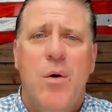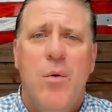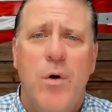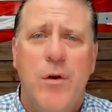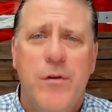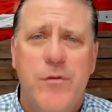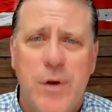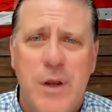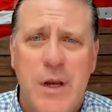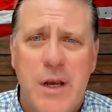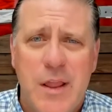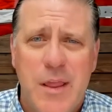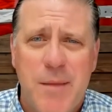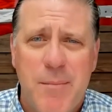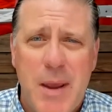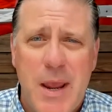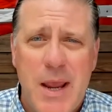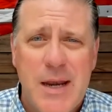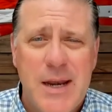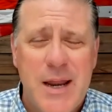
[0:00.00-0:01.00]
Once we get into the
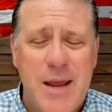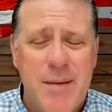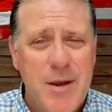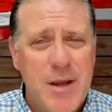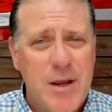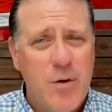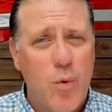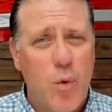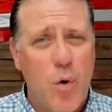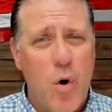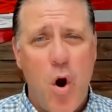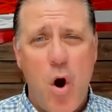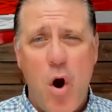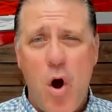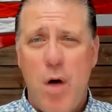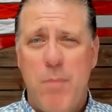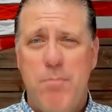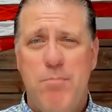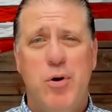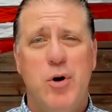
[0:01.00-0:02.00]
pandemic, we're
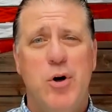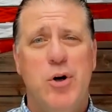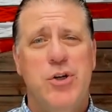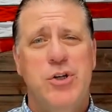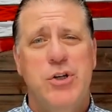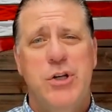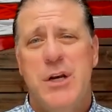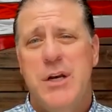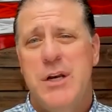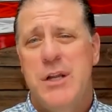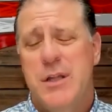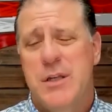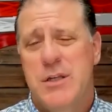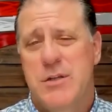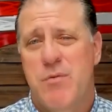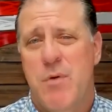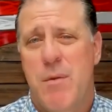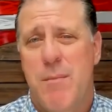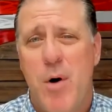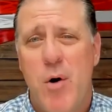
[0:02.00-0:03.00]
all pushed into
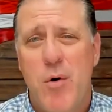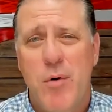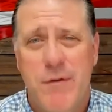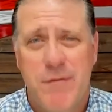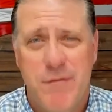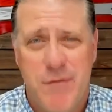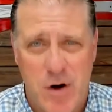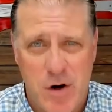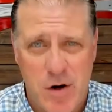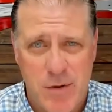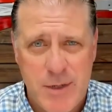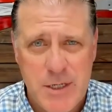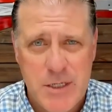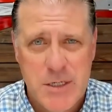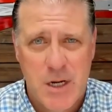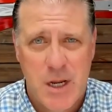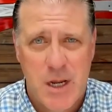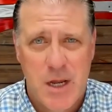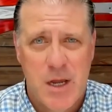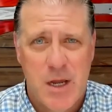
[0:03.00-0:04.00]
this remote
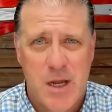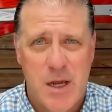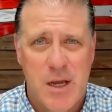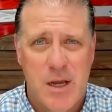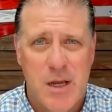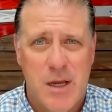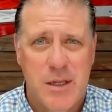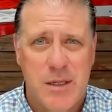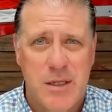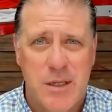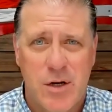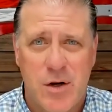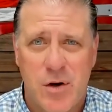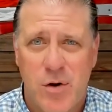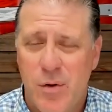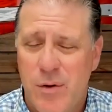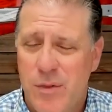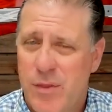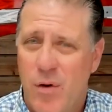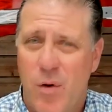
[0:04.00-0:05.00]
environment. Uh, you
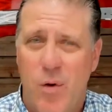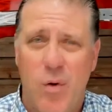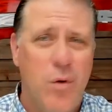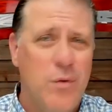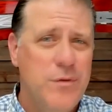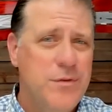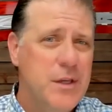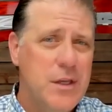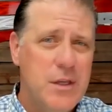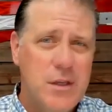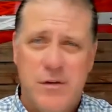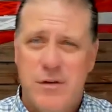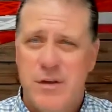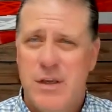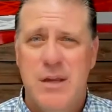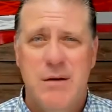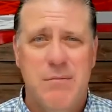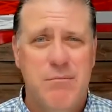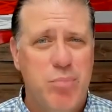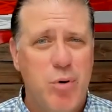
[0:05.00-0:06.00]
know, the whole deal's
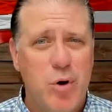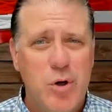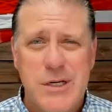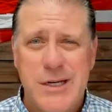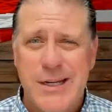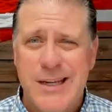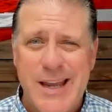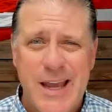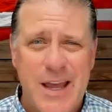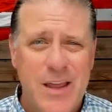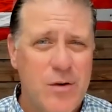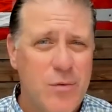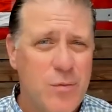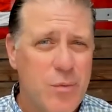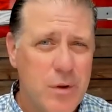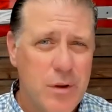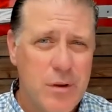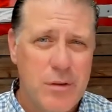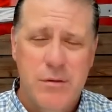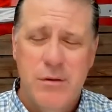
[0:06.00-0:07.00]
getting put together
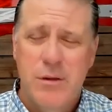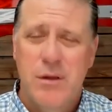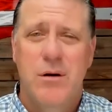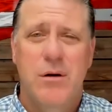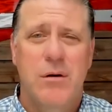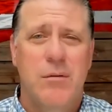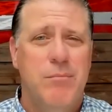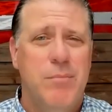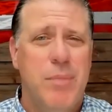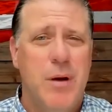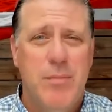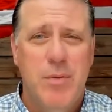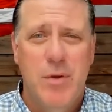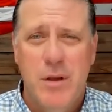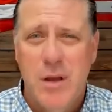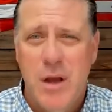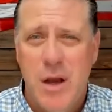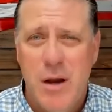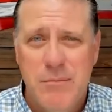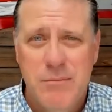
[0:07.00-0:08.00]
with, you know, bubble
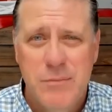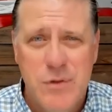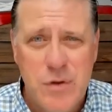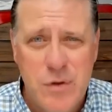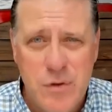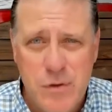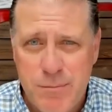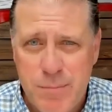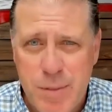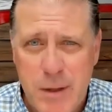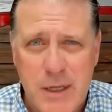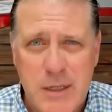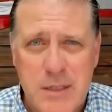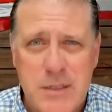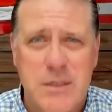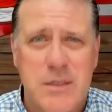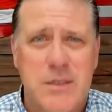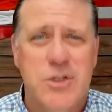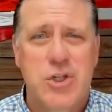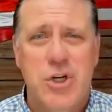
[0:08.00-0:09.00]
gum,
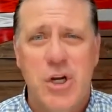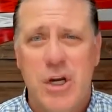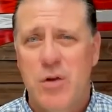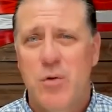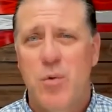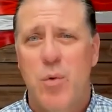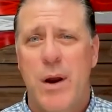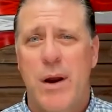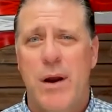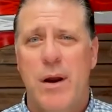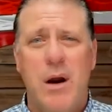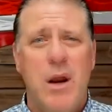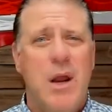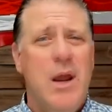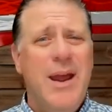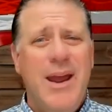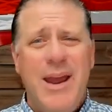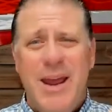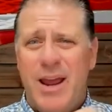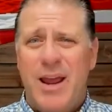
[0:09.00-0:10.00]
toothpicks, and chicken wire,
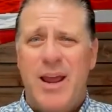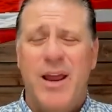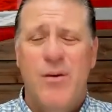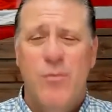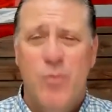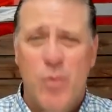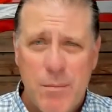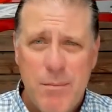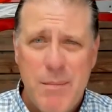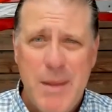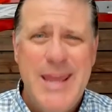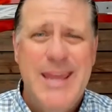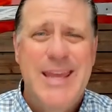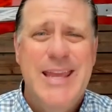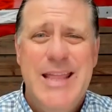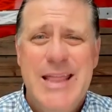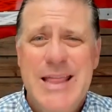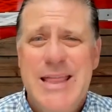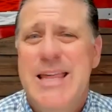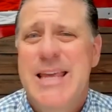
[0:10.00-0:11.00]
and we're
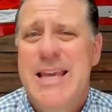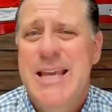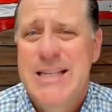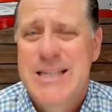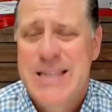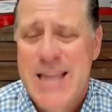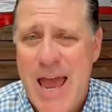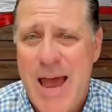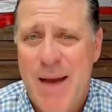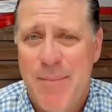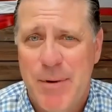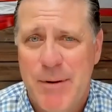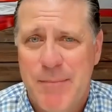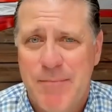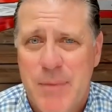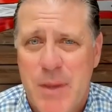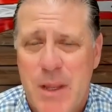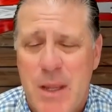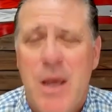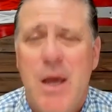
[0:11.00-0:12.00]
making things happen.
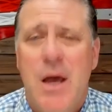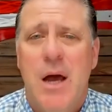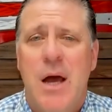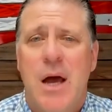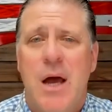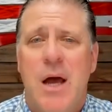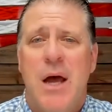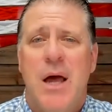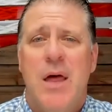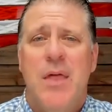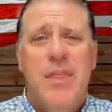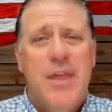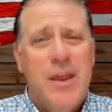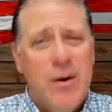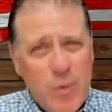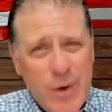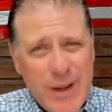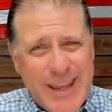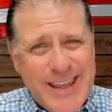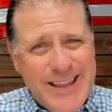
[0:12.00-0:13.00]
Uh,
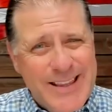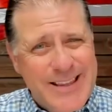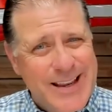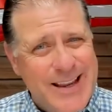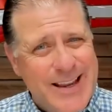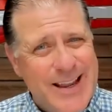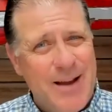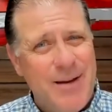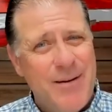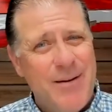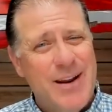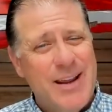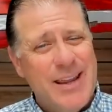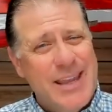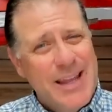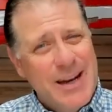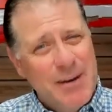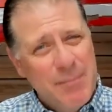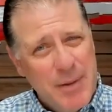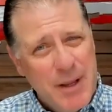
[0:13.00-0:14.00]
then we get to kind of
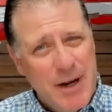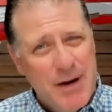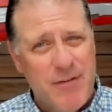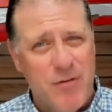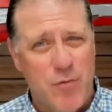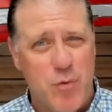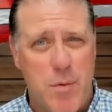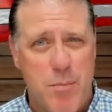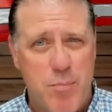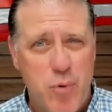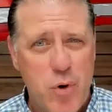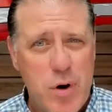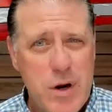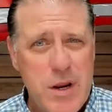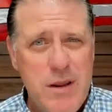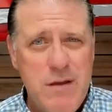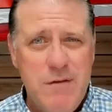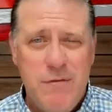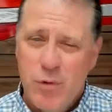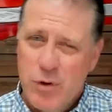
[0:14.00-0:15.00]
get a bit of a
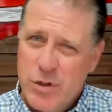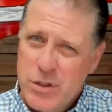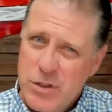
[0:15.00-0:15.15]
reprieve. We're